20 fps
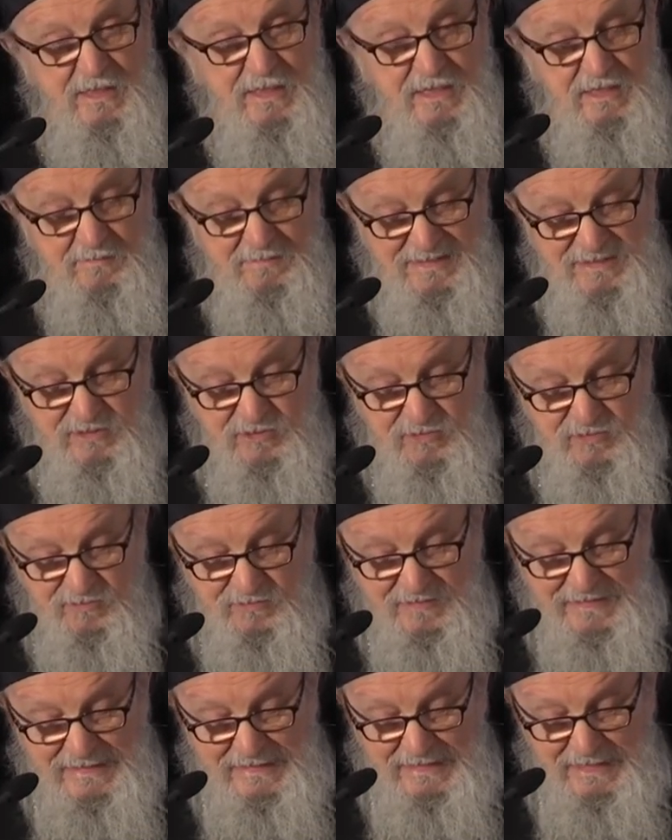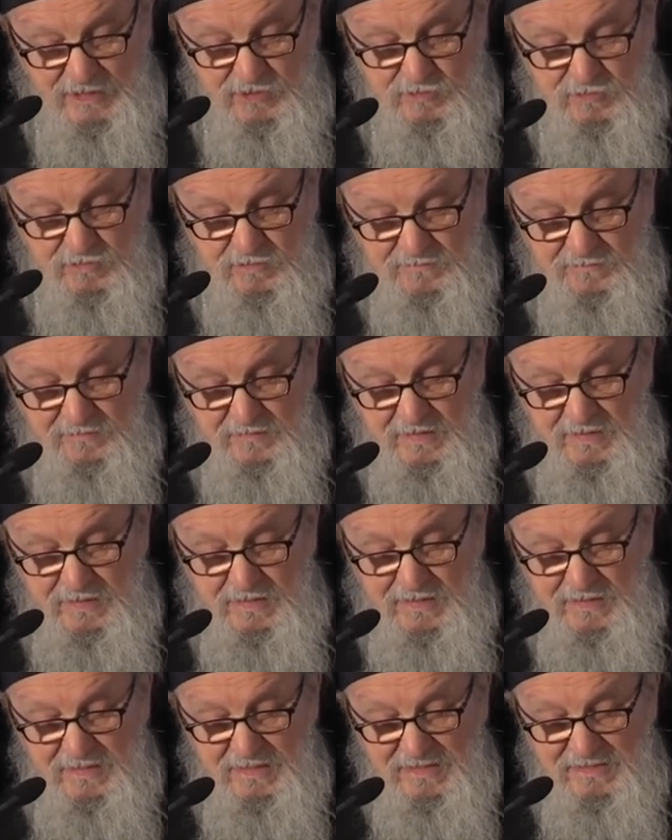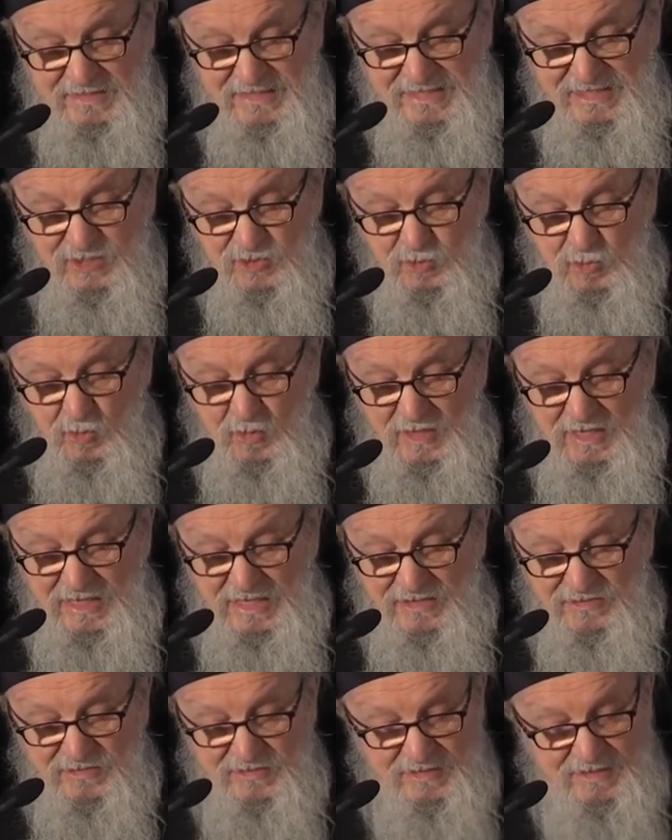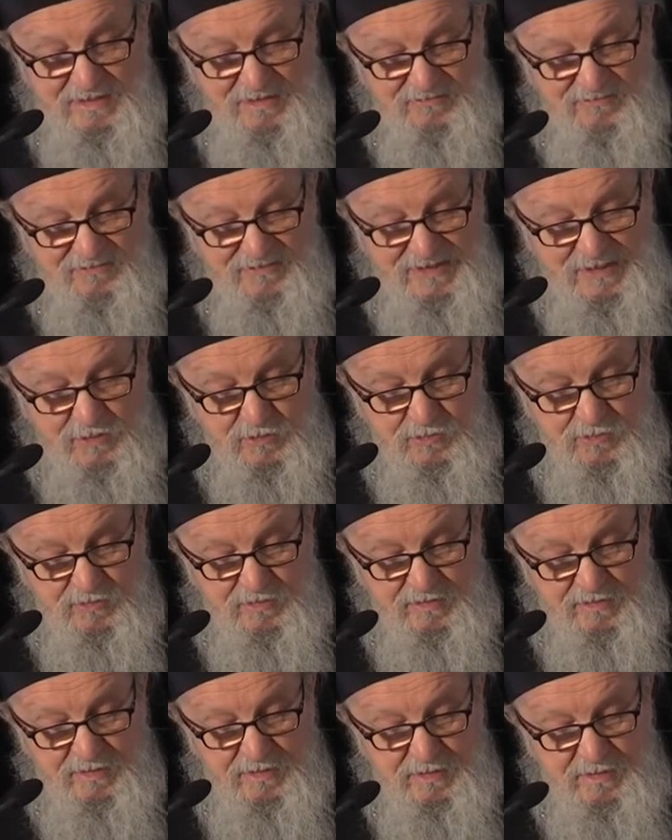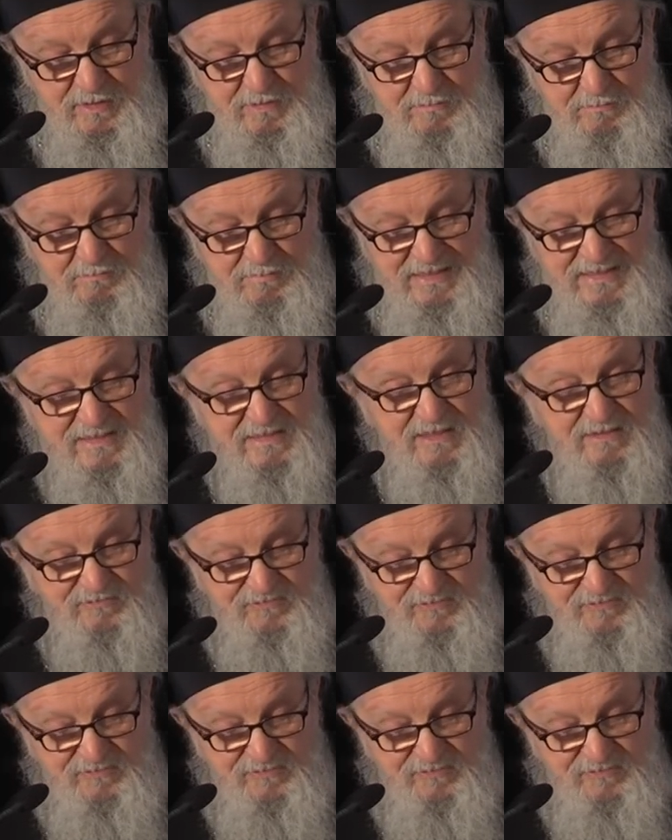in matters of religion, there is no other victor but